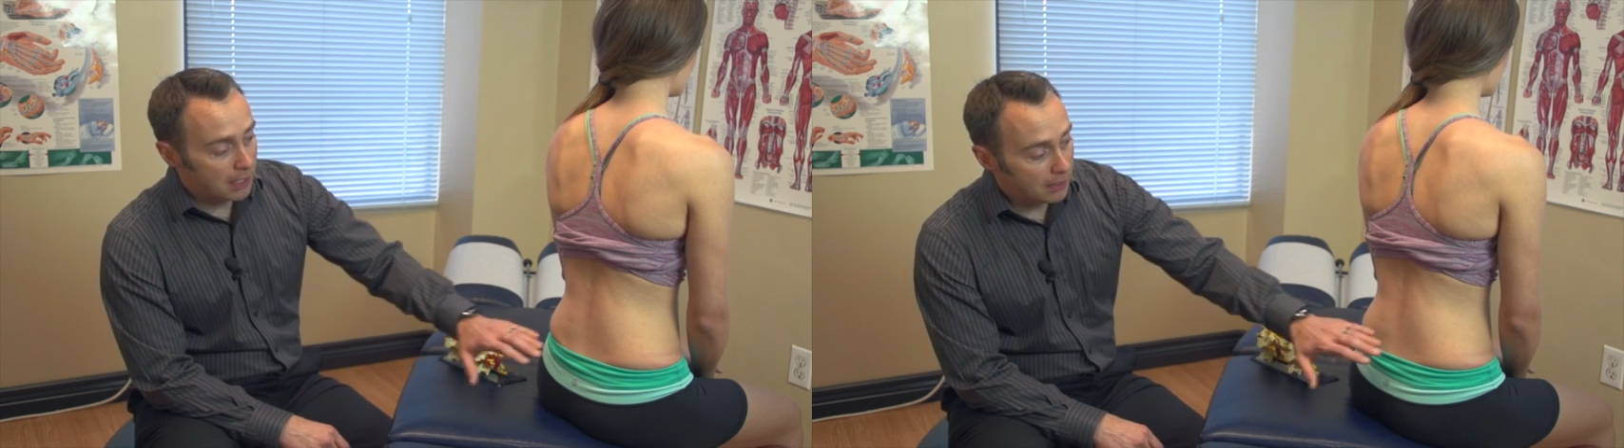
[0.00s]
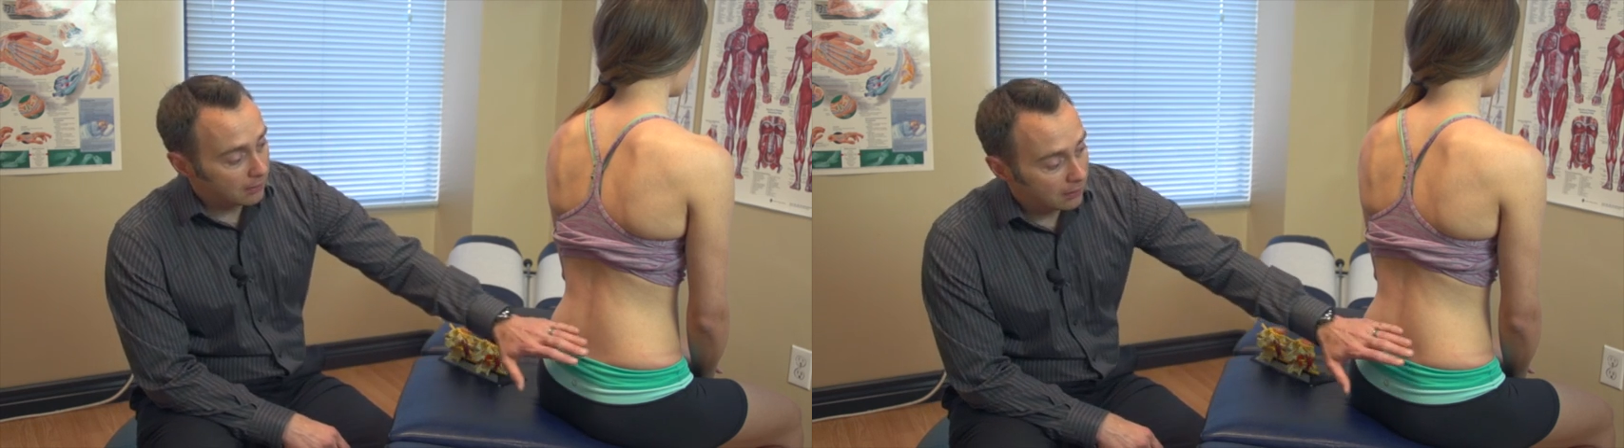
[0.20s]

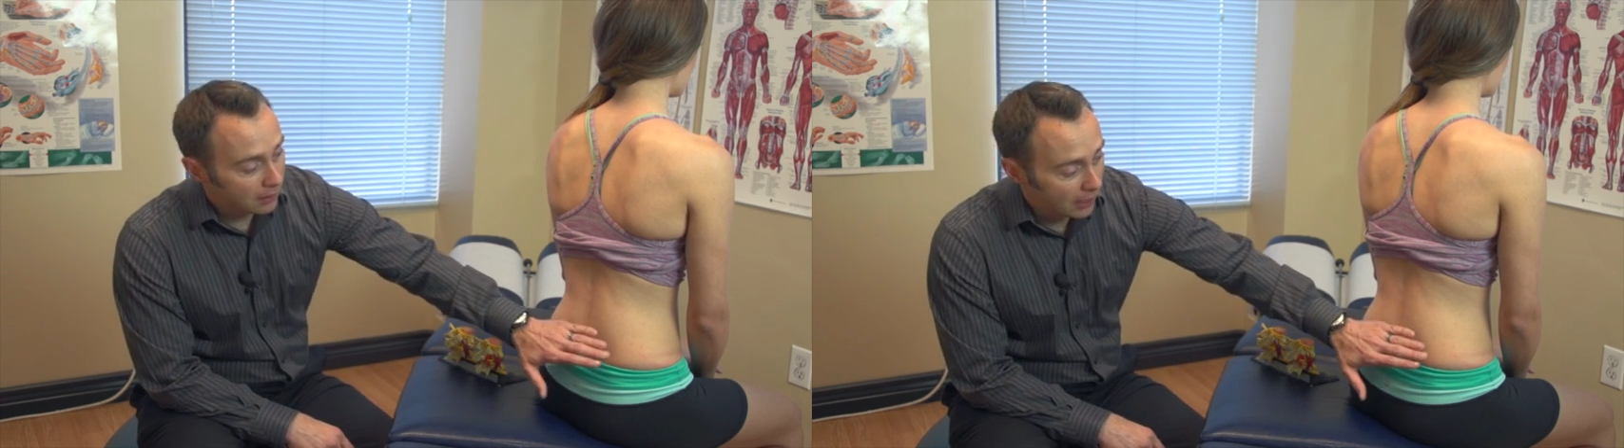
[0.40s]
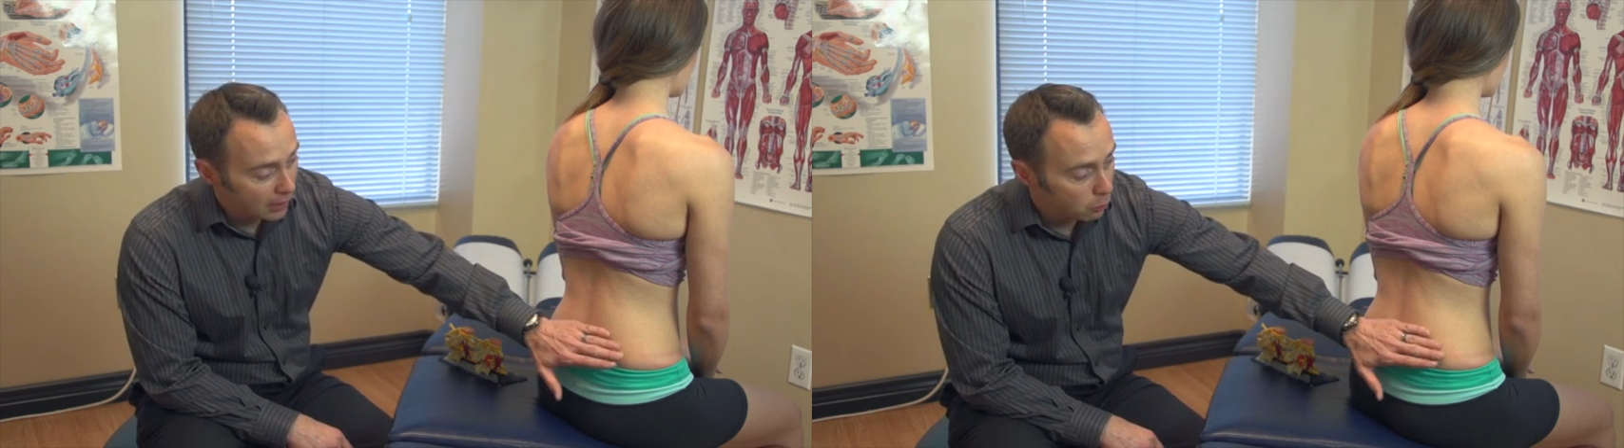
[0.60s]
ache
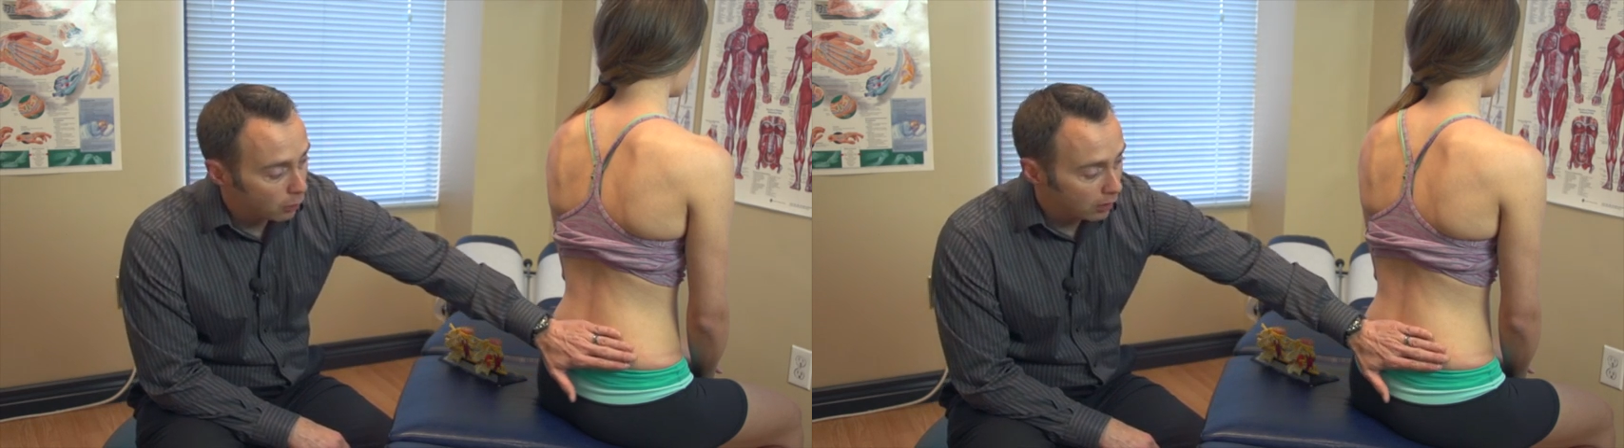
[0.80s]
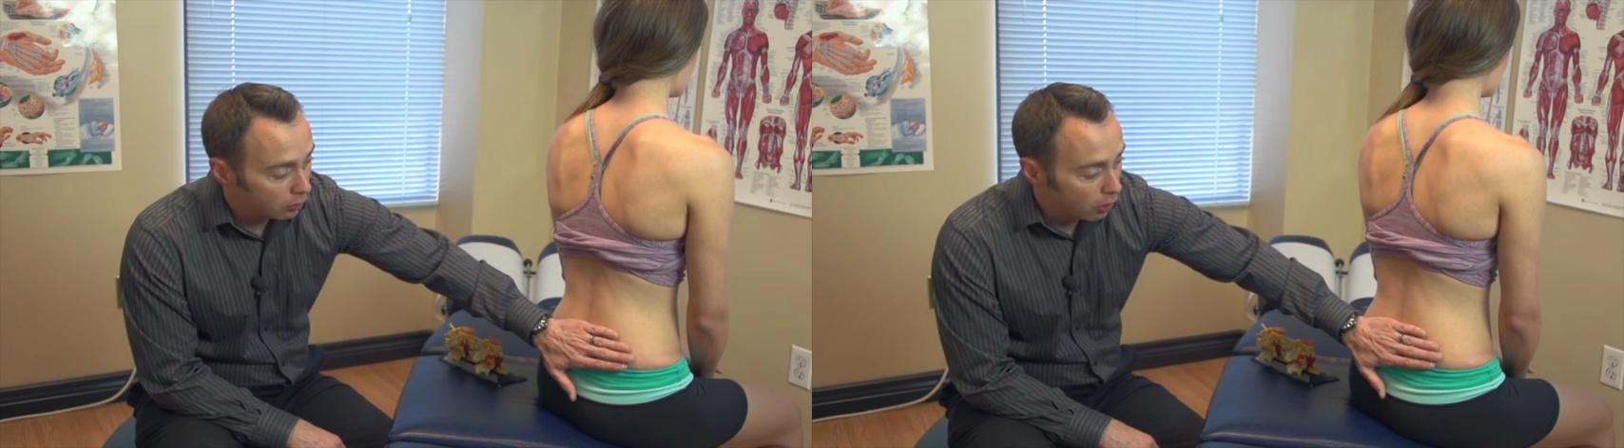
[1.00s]

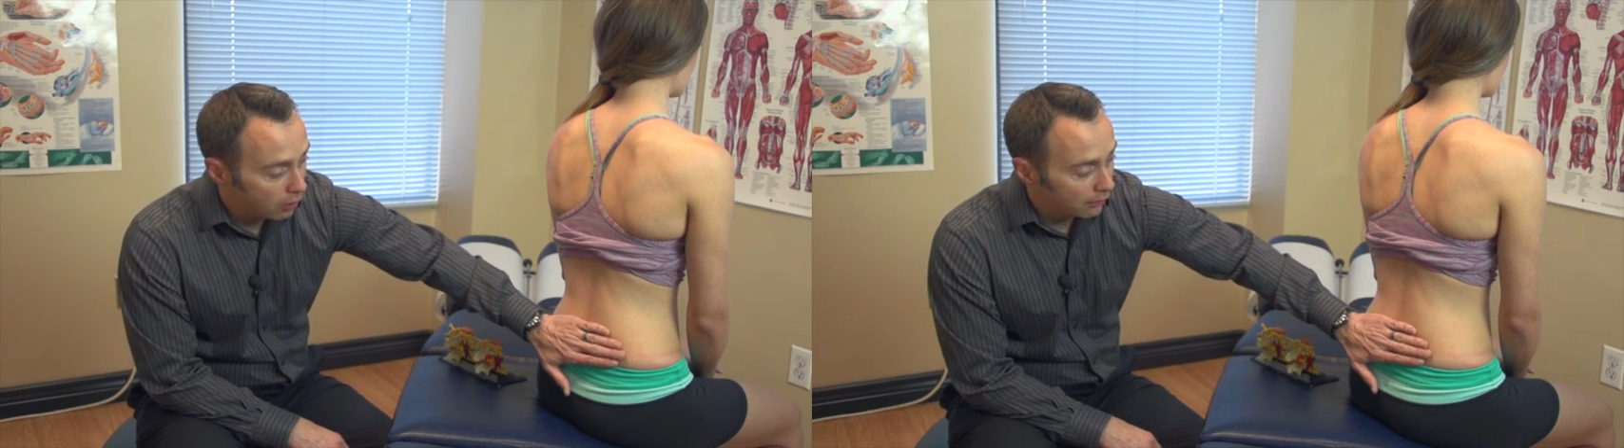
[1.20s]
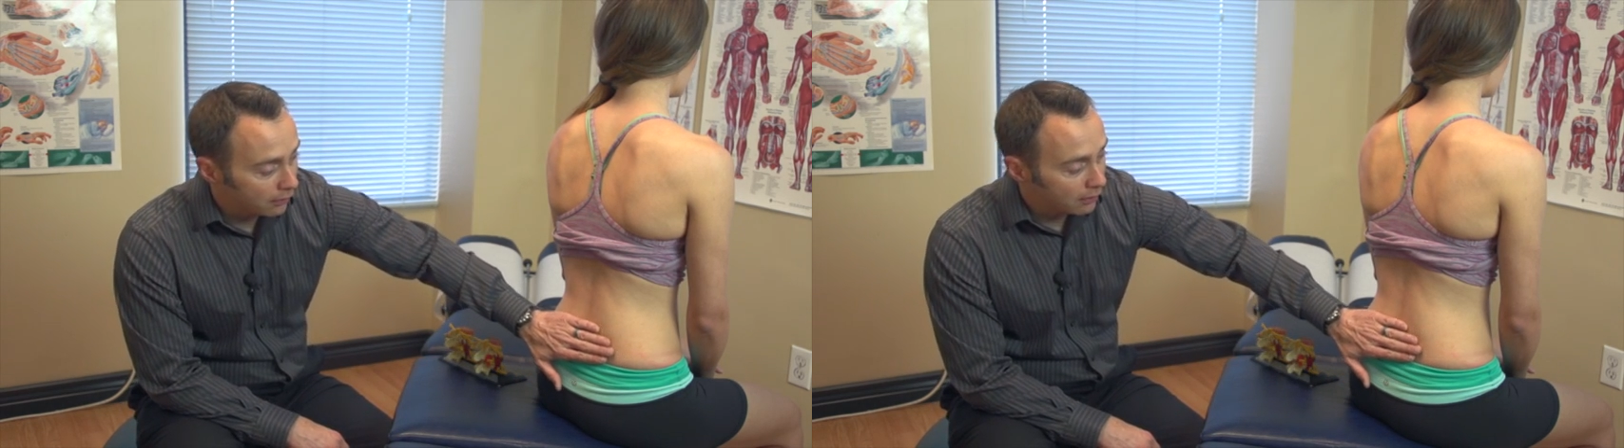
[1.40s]
anywhere
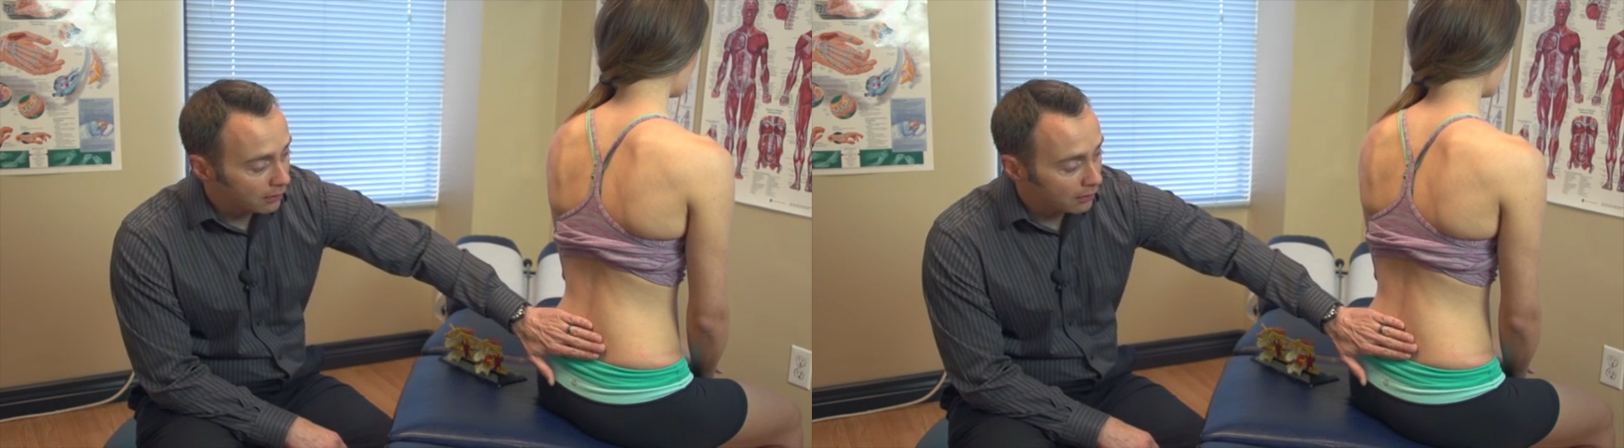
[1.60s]
along